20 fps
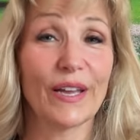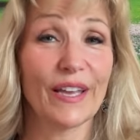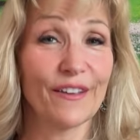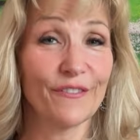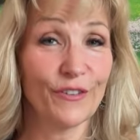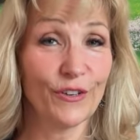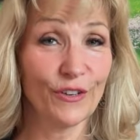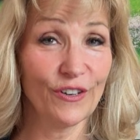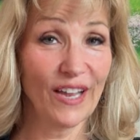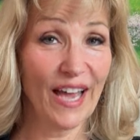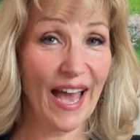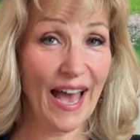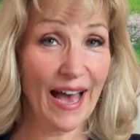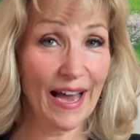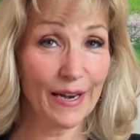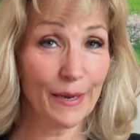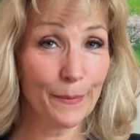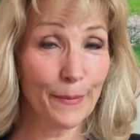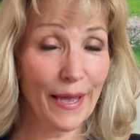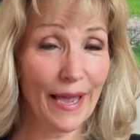if you'd
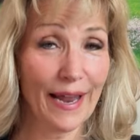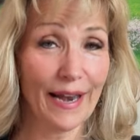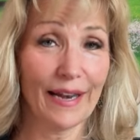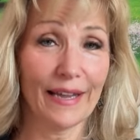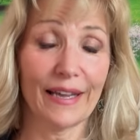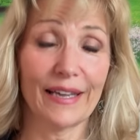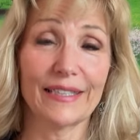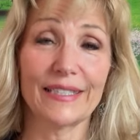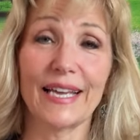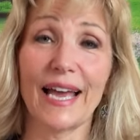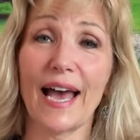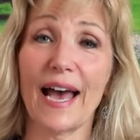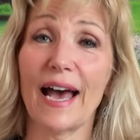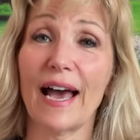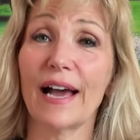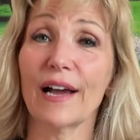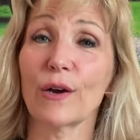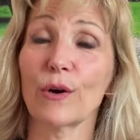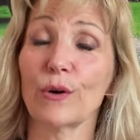had a panic attack,